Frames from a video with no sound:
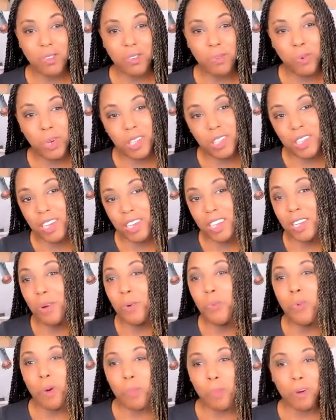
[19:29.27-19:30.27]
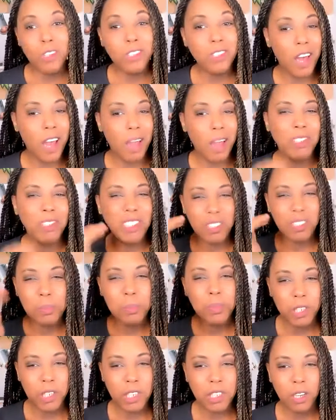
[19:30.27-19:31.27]
we did it one more time just to
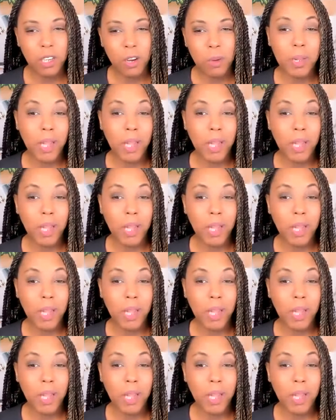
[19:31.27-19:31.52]
please her,